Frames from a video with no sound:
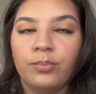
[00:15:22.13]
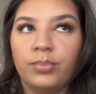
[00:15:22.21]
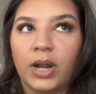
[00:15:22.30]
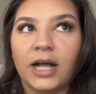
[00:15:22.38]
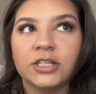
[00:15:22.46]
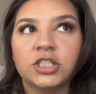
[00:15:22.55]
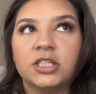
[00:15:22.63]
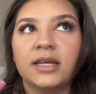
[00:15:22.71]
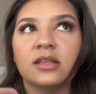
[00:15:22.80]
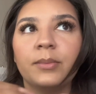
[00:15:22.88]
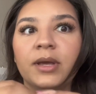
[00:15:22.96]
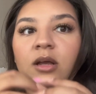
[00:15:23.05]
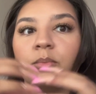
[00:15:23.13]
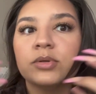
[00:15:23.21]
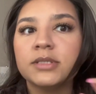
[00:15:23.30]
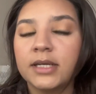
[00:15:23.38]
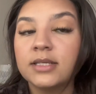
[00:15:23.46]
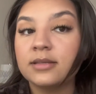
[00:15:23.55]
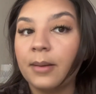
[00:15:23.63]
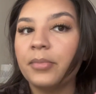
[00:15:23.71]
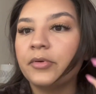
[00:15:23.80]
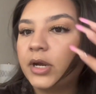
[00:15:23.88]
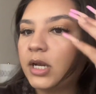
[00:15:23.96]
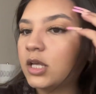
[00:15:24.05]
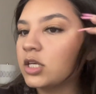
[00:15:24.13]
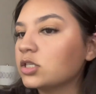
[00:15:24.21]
blotchy and the makeup was like separating.